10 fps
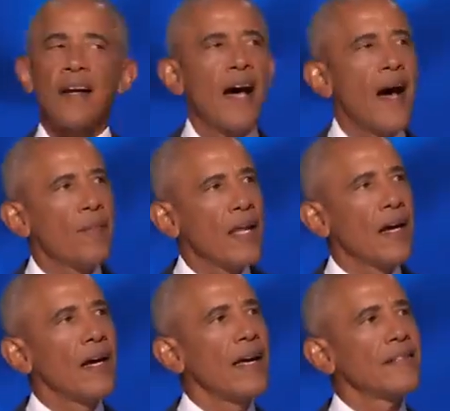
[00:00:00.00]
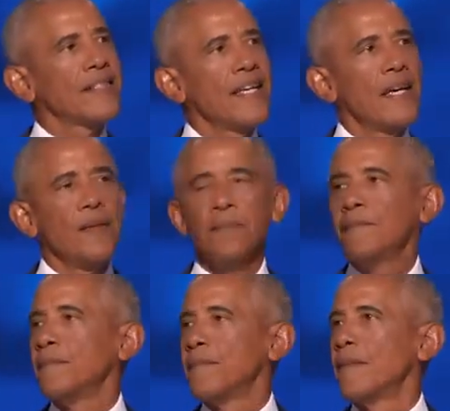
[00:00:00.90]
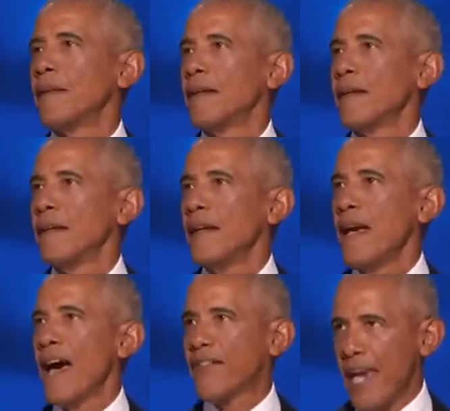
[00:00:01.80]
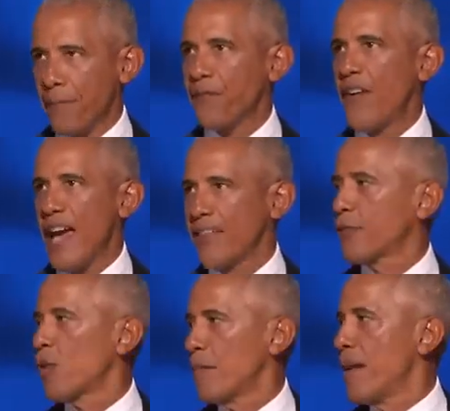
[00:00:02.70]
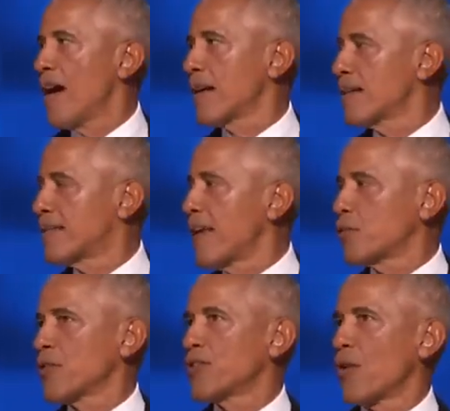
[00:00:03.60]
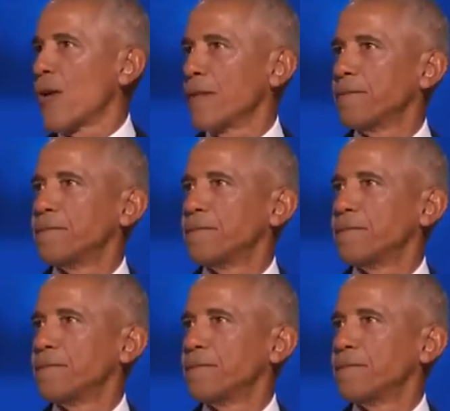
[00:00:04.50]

Kamala and Tim have kept faith with America's central story.